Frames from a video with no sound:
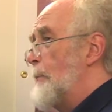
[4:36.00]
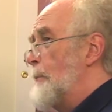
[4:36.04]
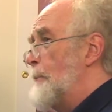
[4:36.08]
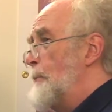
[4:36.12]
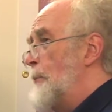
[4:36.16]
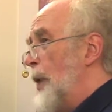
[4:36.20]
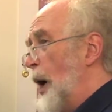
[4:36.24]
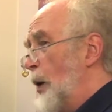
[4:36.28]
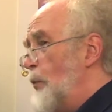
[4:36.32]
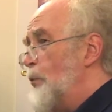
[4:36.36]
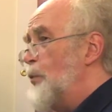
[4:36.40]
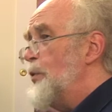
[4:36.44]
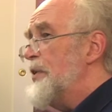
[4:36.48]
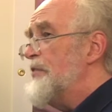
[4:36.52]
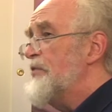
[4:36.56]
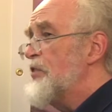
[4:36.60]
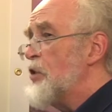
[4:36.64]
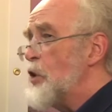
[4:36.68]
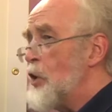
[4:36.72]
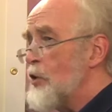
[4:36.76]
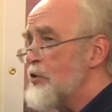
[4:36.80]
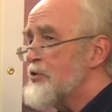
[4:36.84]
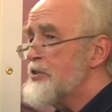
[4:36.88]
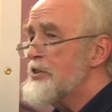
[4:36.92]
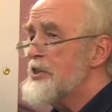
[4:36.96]
But we've
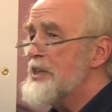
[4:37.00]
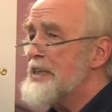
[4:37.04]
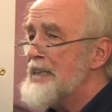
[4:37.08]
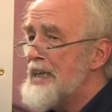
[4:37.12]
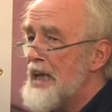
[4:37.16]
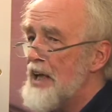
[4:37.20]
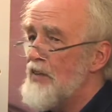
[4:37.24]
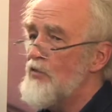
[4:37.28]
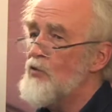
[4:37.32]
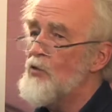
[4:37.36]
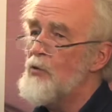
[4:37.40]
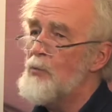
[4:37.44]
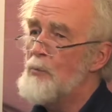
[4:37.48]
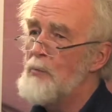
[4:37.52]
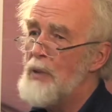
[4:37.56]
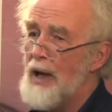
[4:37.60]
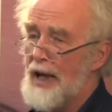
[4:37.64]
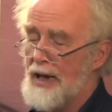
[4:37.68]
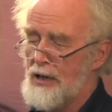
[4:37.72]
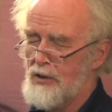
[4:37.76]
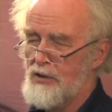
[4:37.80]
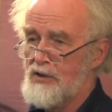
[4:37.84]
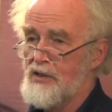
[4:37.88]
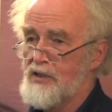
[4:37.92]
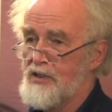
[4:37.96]
got to get the
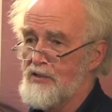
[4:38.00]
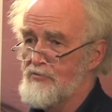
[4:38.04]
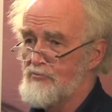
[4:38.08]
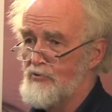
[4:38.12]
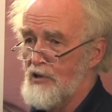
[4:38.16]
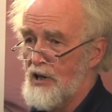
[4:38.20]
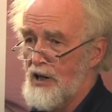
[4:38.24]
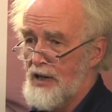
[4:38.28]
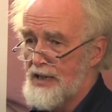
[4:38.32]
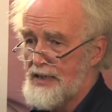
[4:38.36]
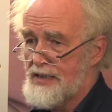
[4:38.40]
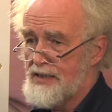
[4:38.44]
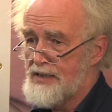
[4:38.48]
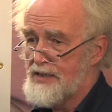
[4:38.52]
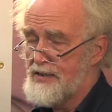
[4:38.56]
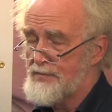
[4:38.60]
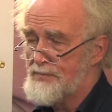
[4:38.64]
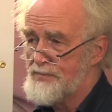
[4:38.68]
balance right.